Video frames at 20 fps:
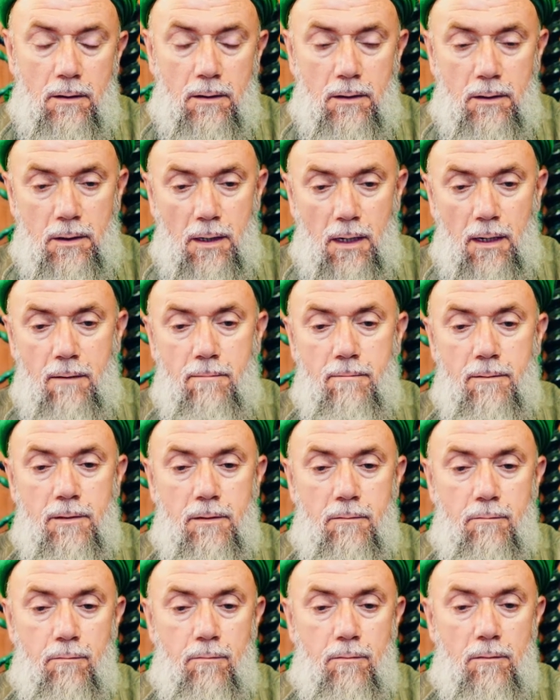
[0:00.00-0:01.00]

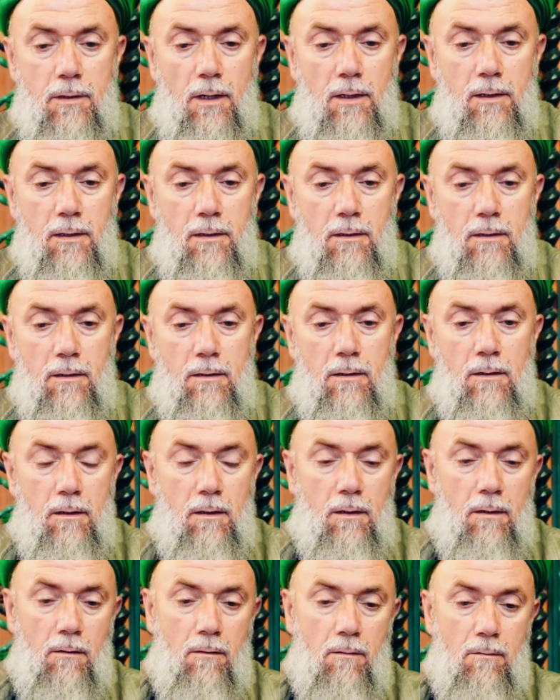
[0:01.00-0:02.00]
Şeyhimiz buradadır.
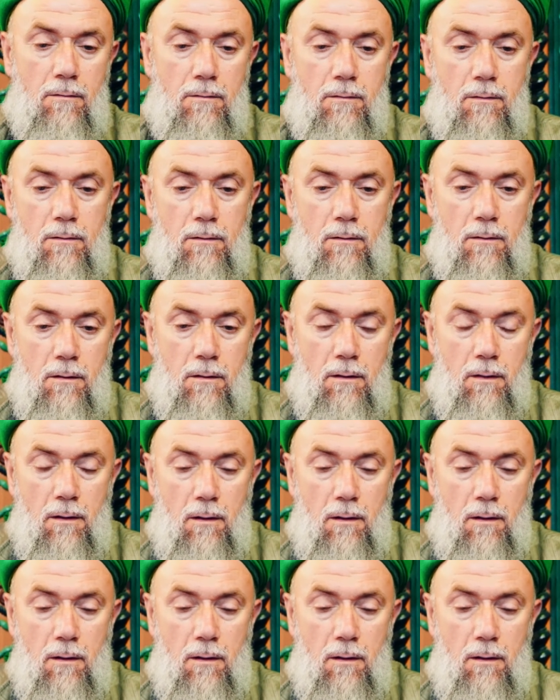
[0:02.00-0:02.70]
Onun için